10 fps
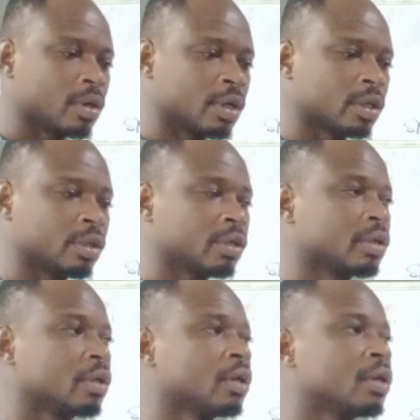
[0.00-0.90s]
Okay.
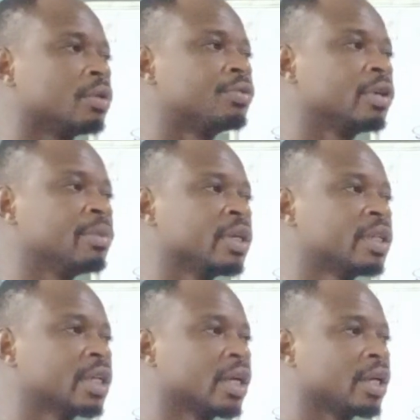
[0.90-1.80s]
For a
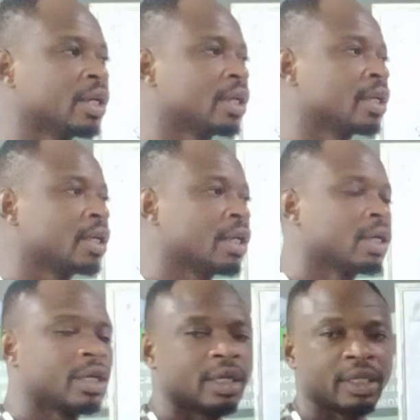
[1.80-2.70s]
mediator,
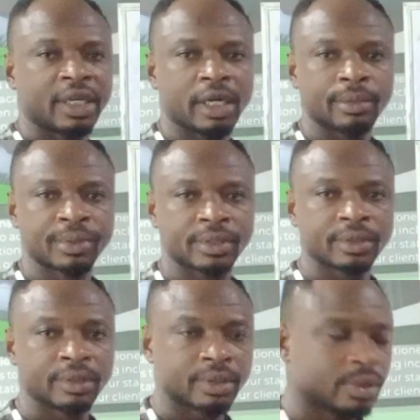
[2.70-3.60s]
it
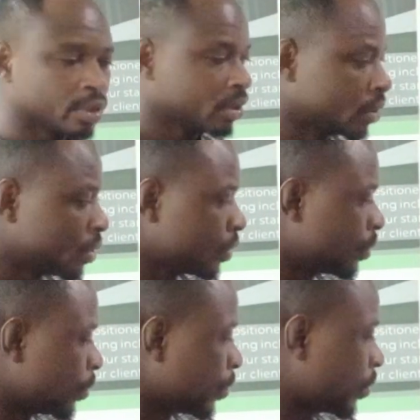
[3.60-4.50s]
helps
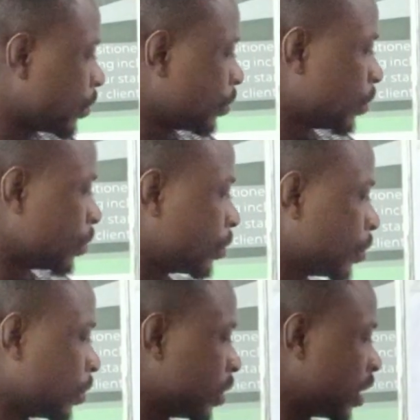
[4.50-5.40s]
to
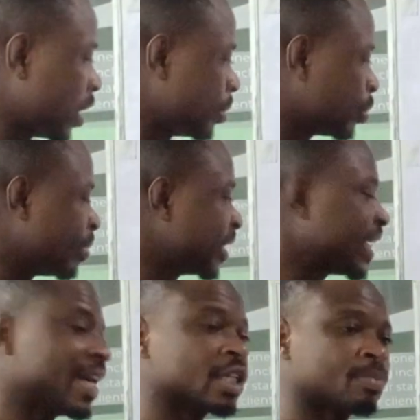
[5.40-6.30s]

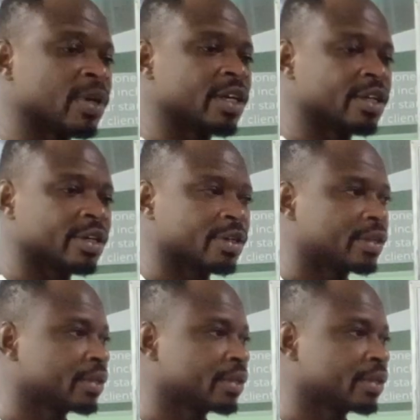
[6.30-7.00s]
better explain